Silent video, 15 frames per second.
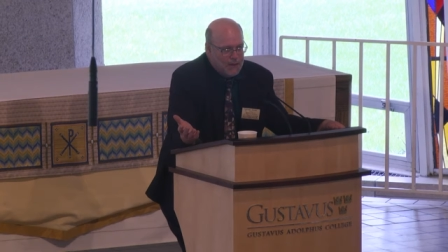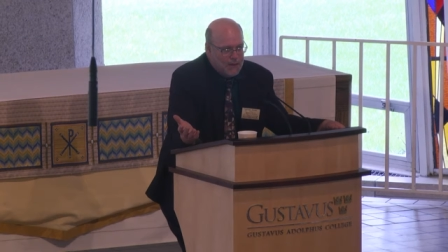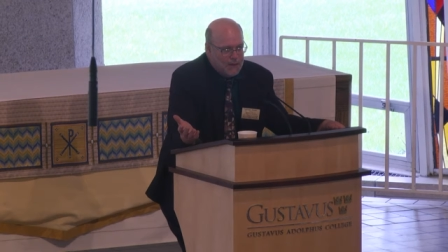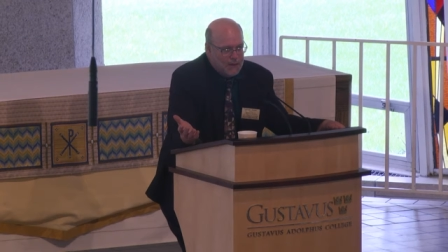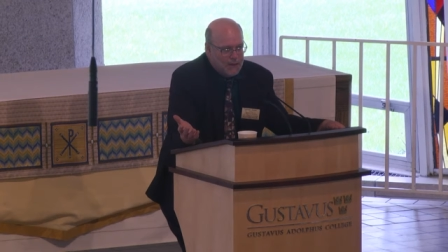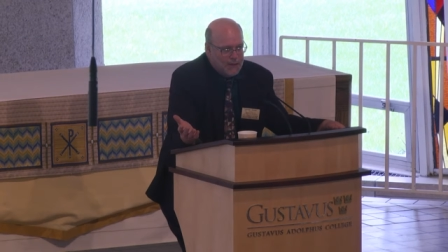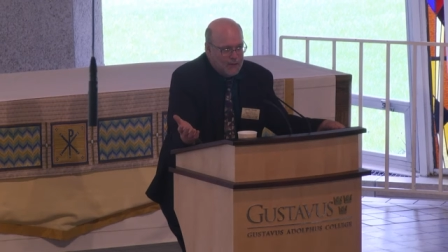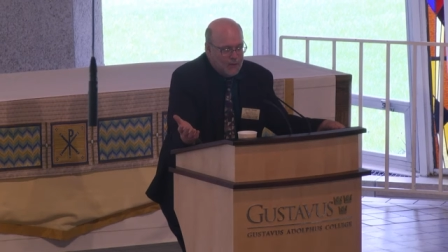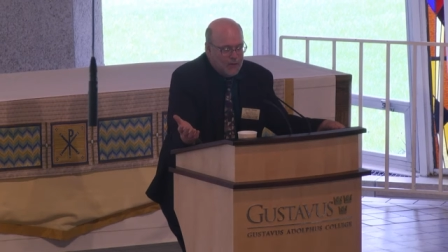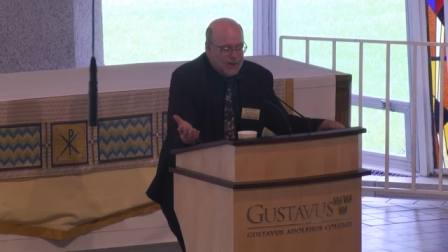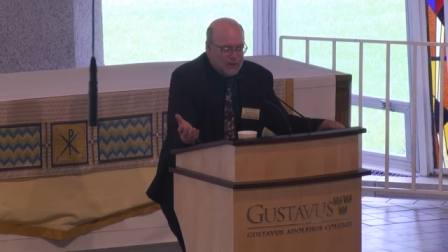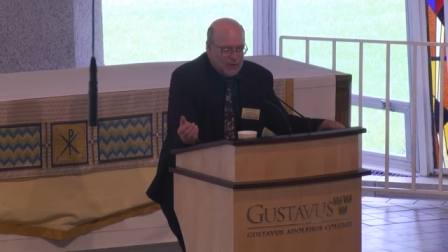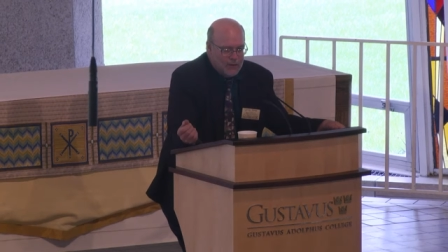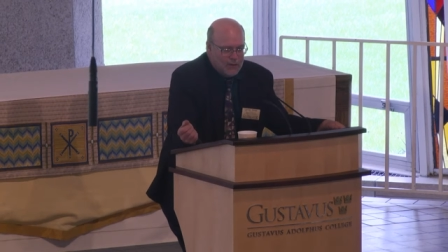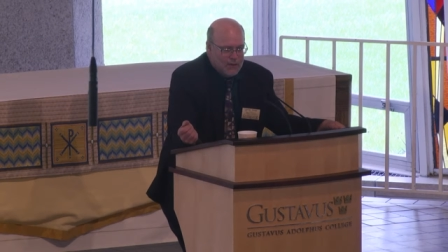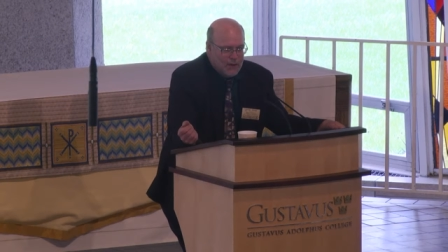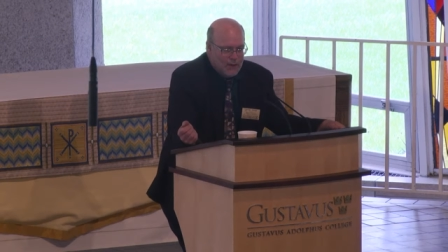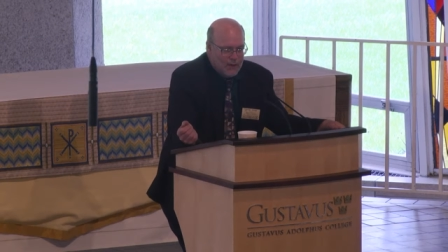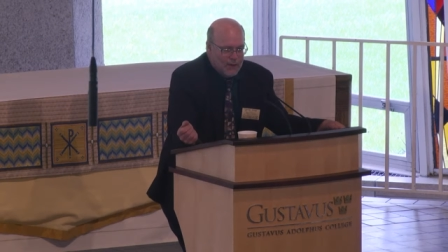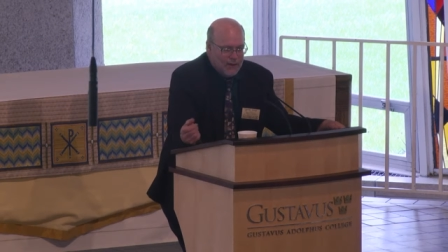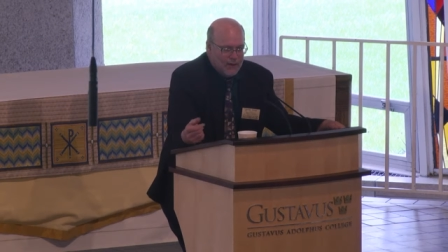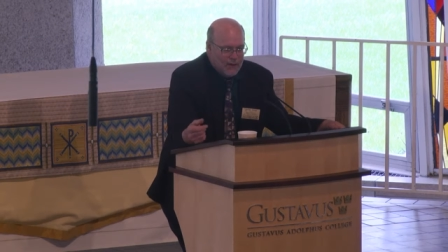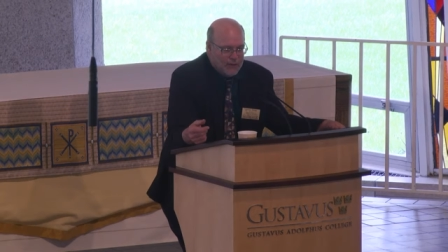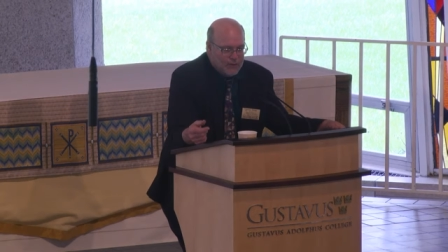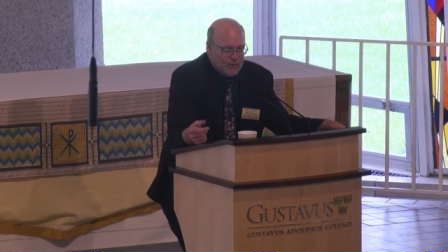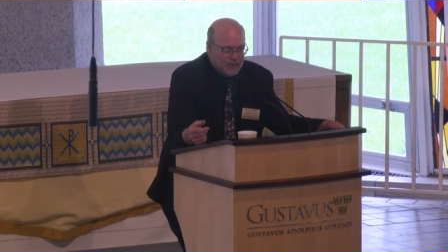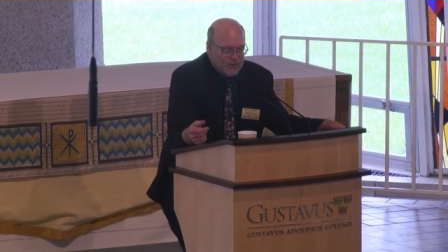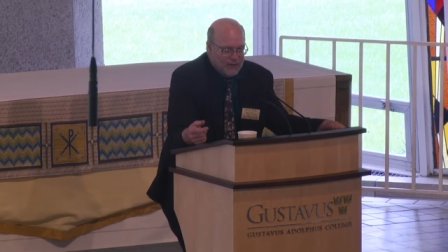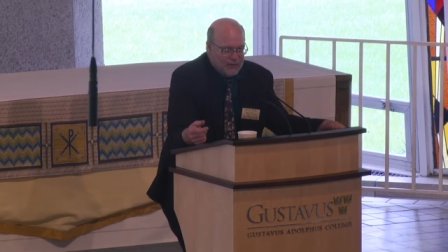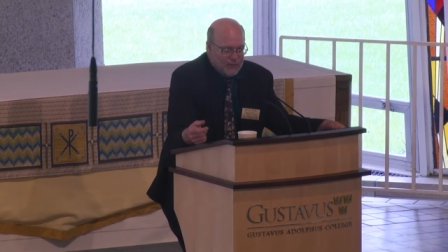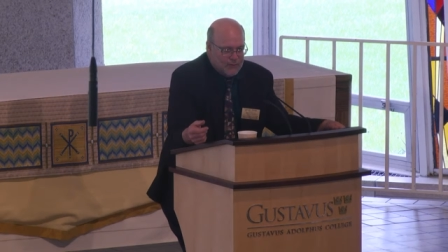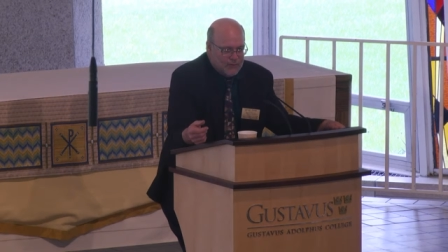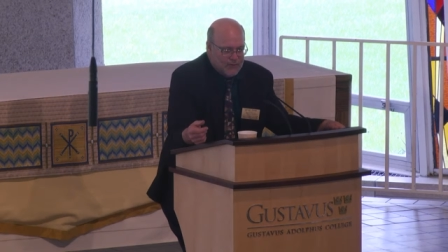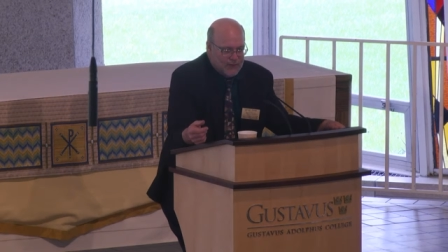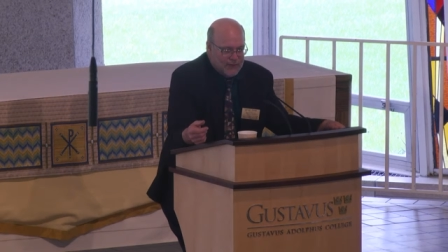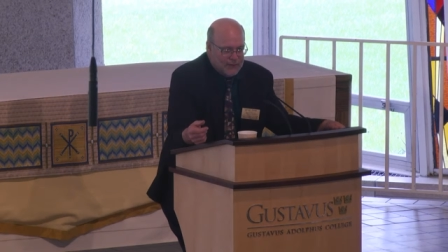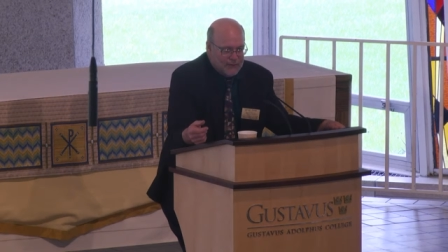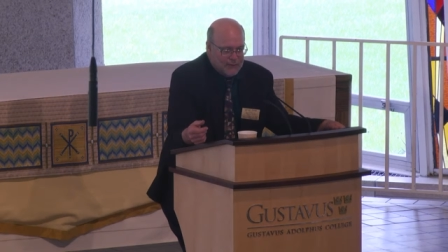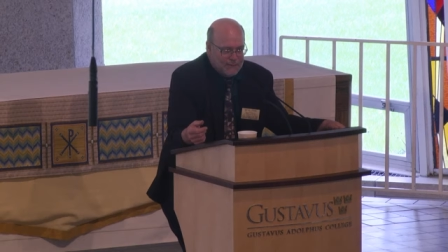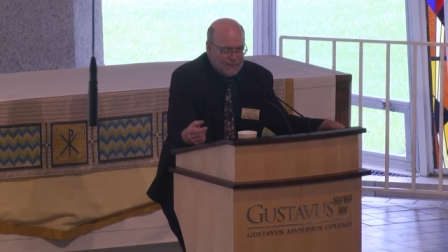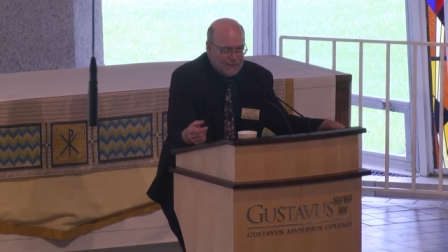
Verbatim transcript: All right, we could haul it all to a central site,